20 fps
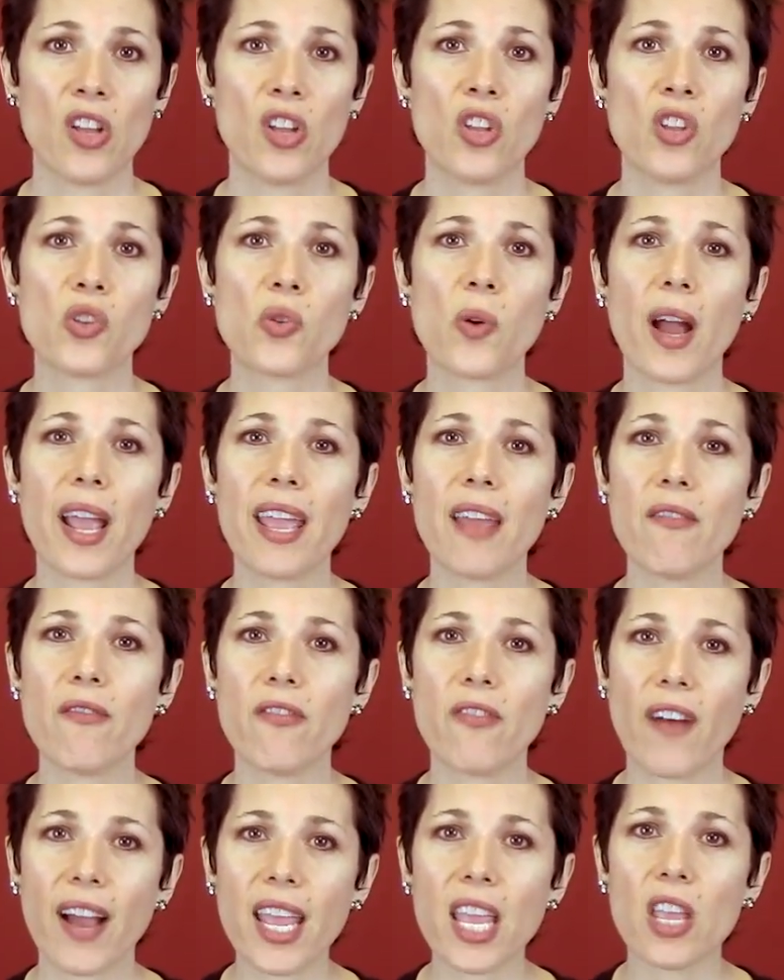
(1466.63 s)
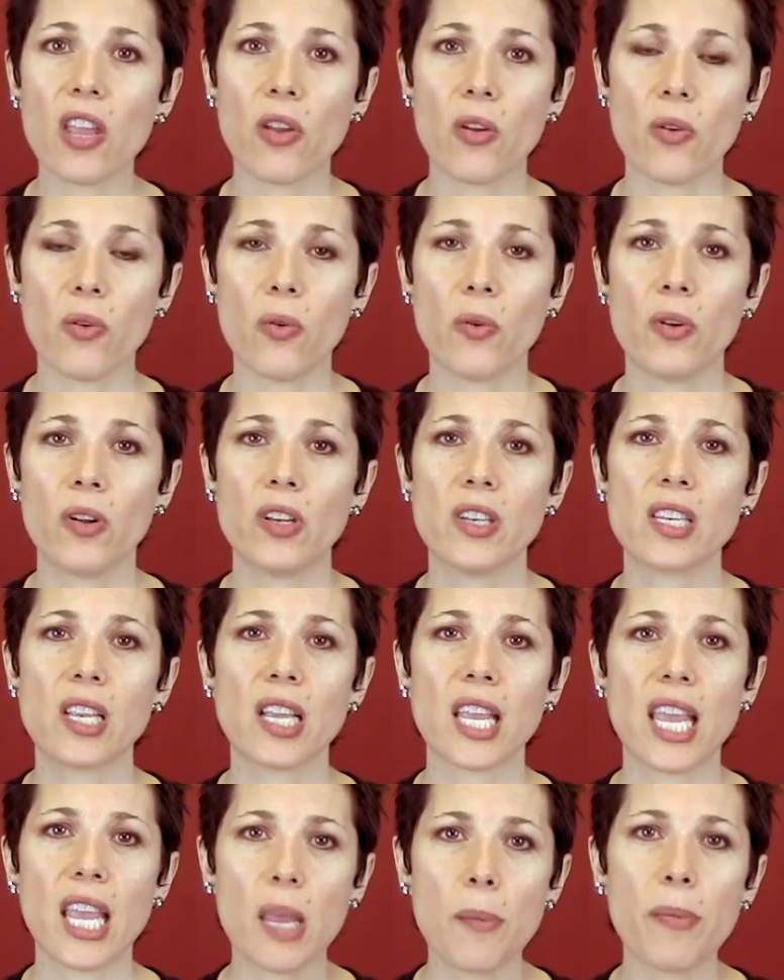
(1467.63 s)
So I invite you to
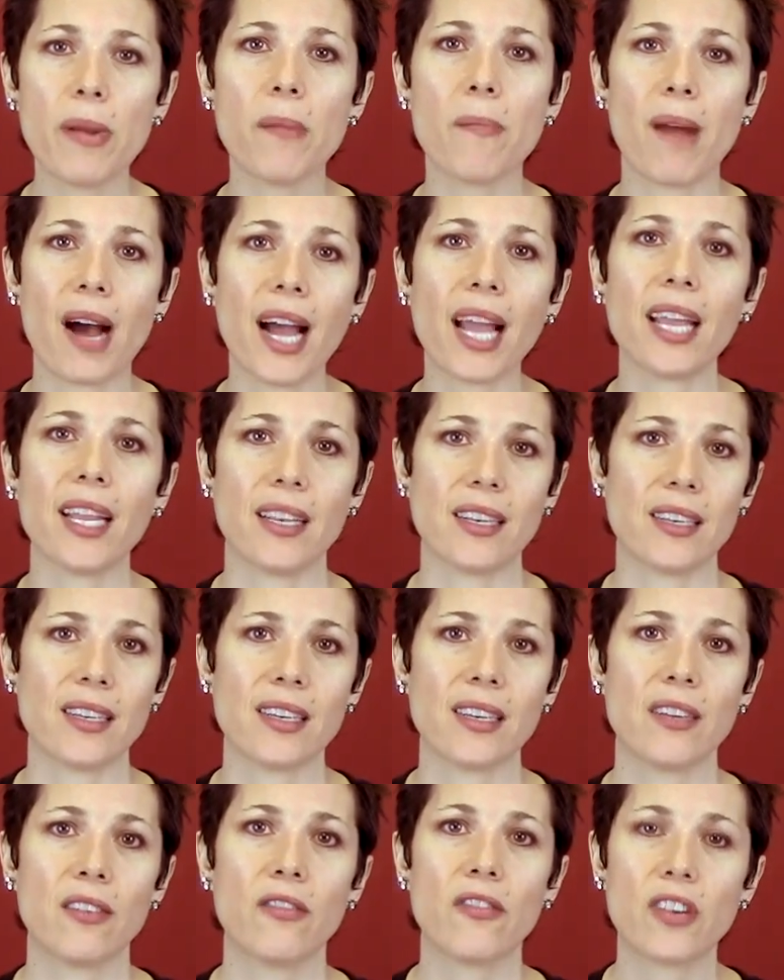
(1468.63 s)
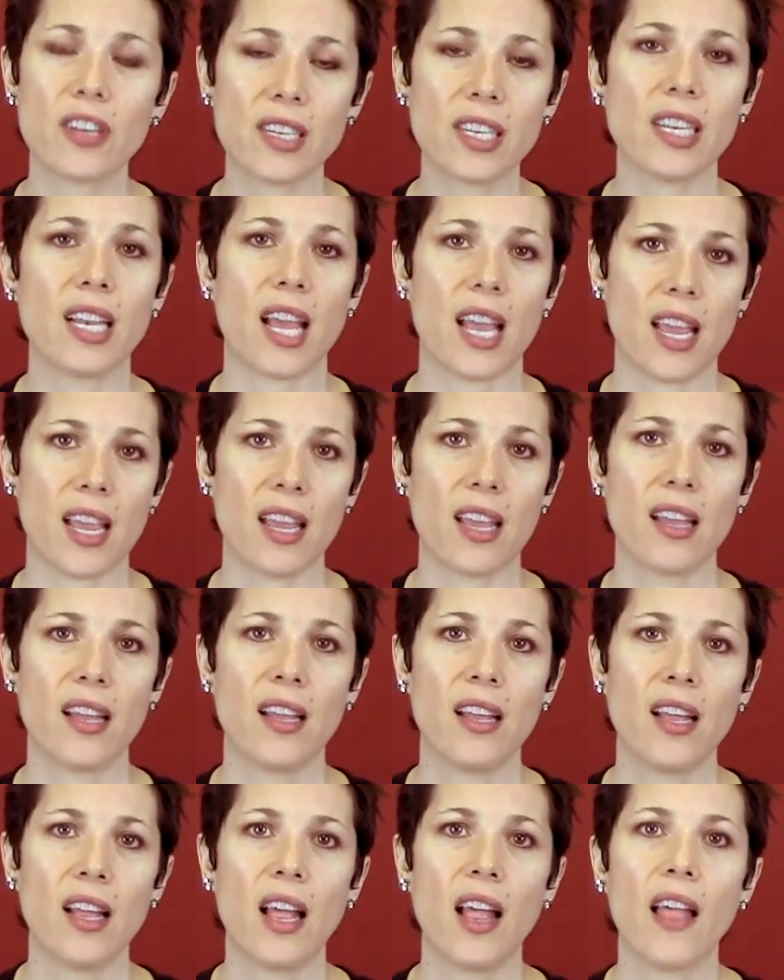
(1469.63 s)
keep in mind for today
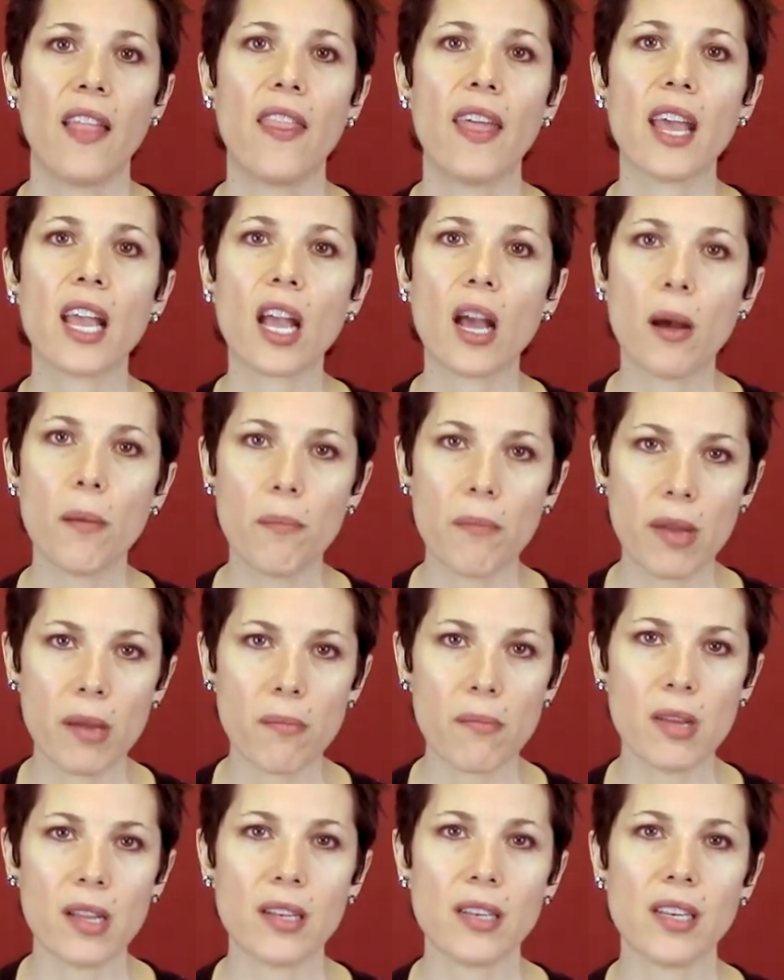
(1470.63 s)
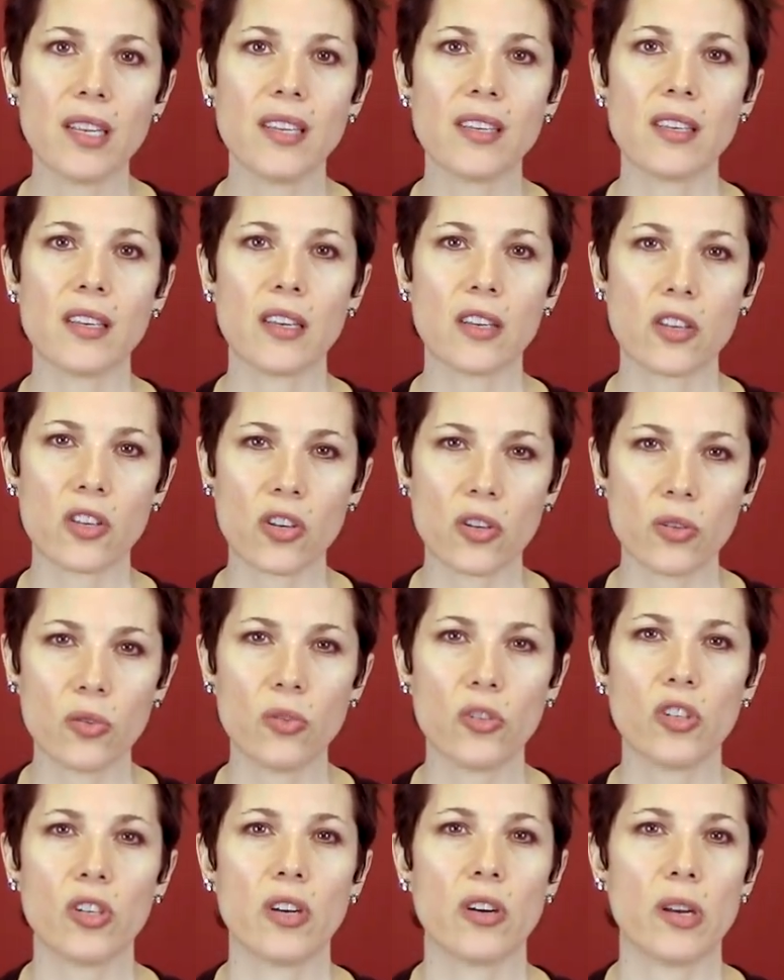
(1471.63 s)
that commitment is an
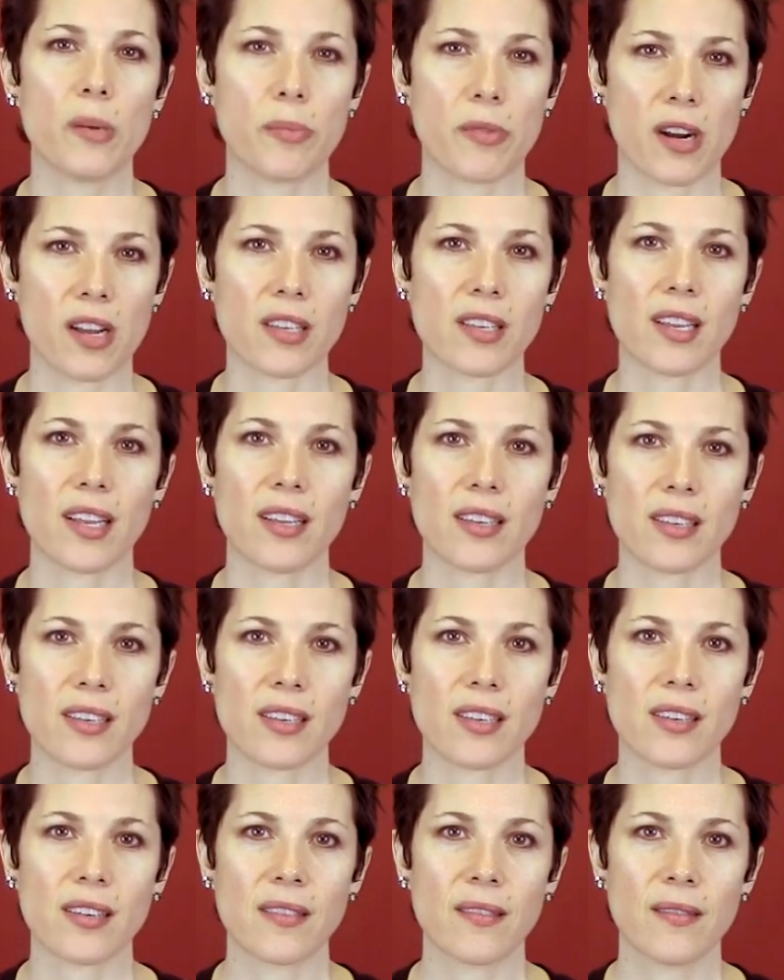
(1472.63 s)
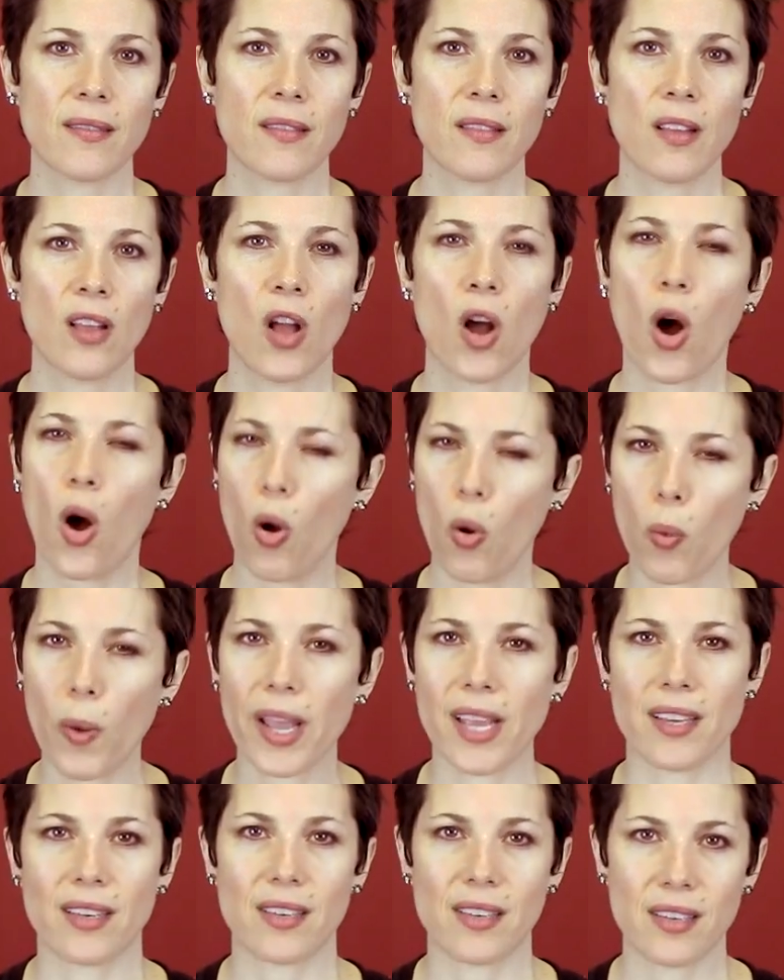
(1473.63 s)
exclusionary process.
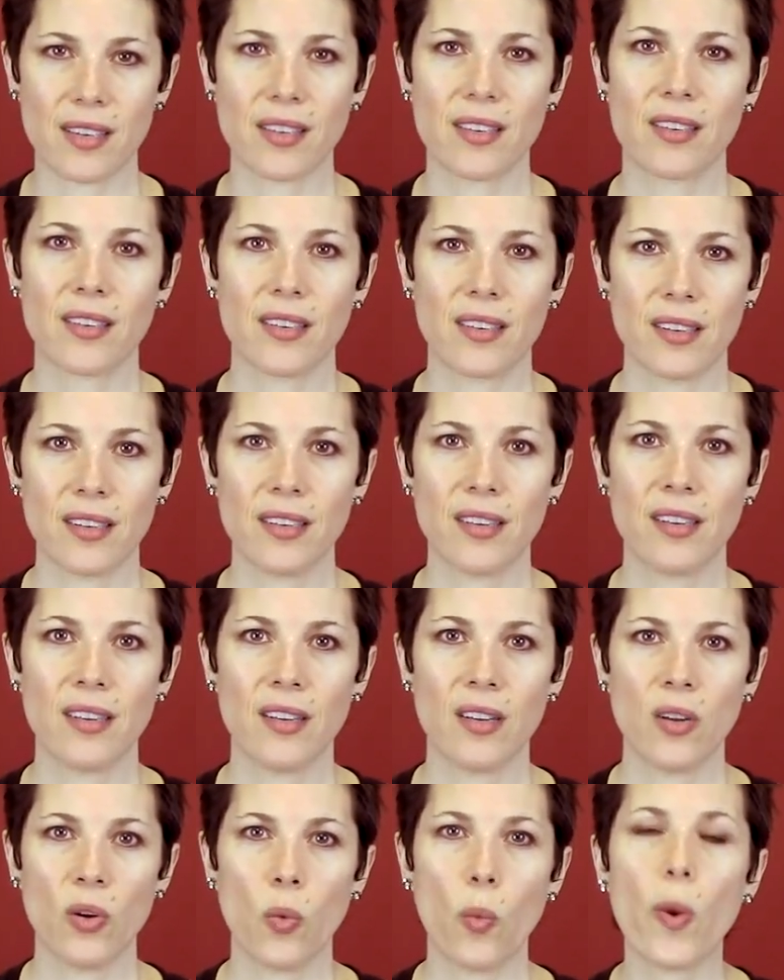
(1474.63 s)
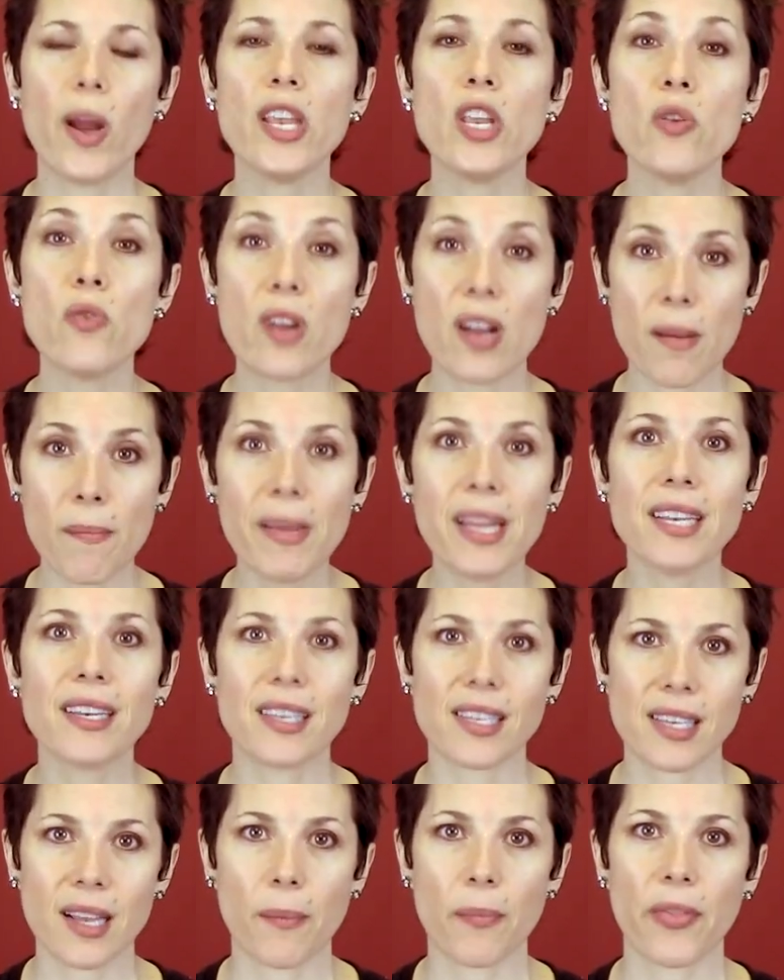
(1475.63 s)
Always. When you commit
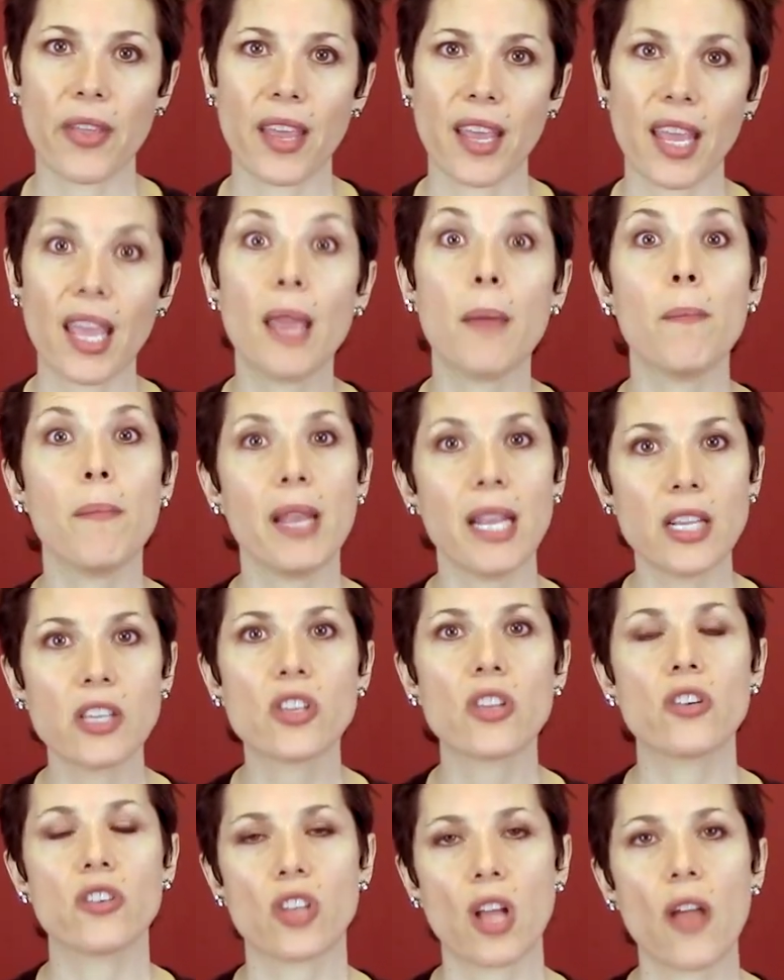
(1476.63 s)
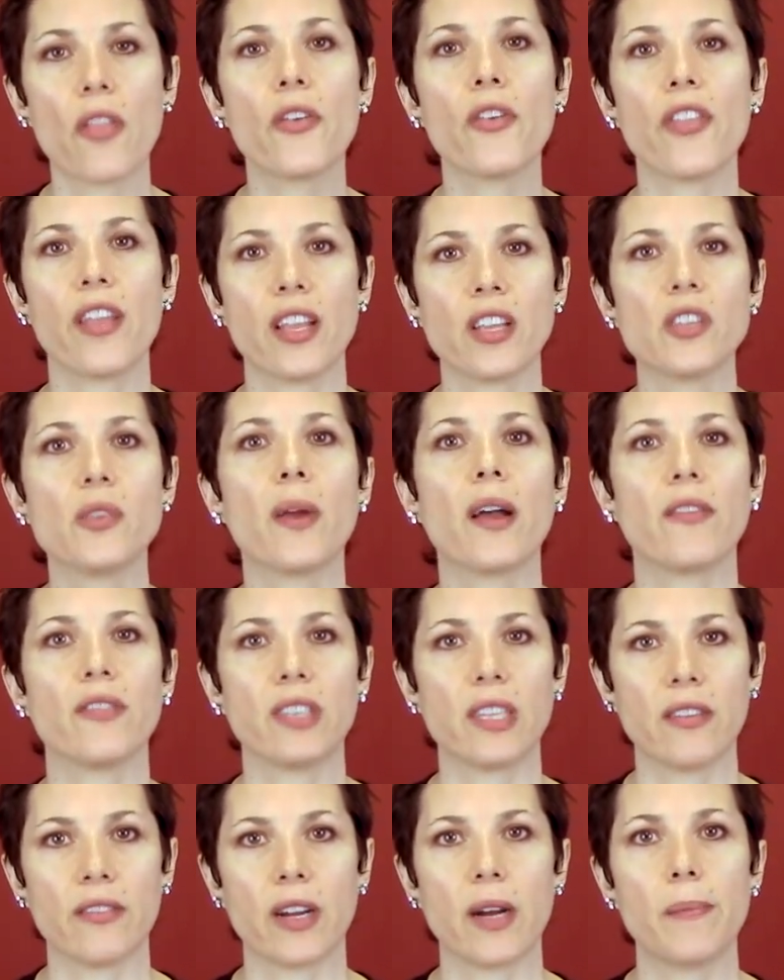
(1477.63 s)
to something, it means there's other things you have
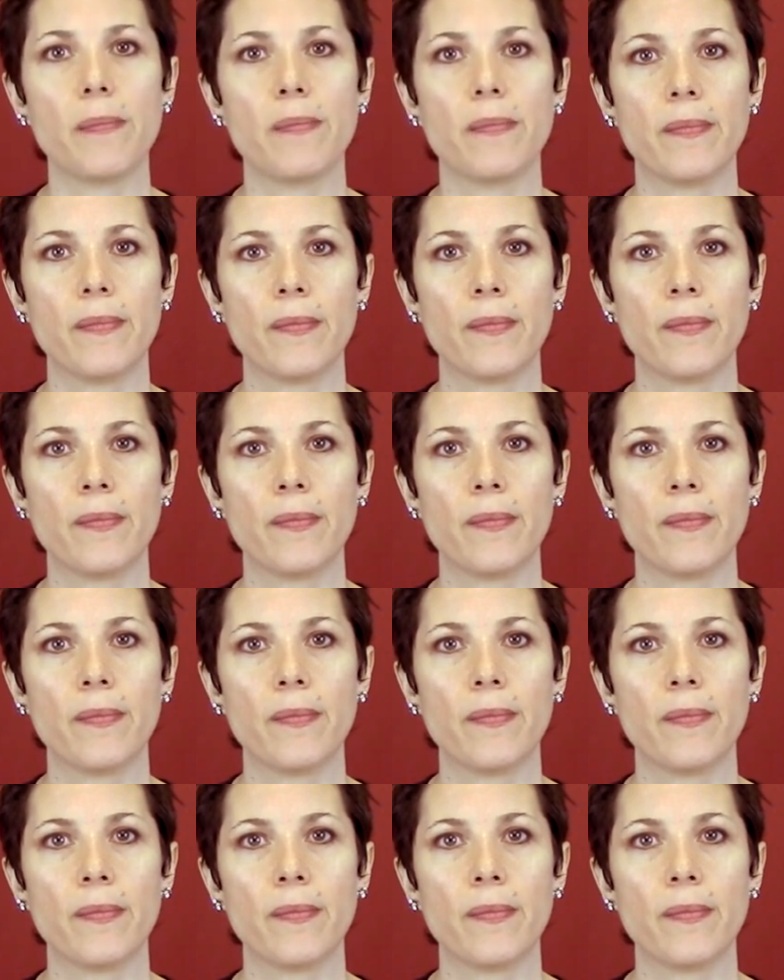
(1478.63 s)
to give up.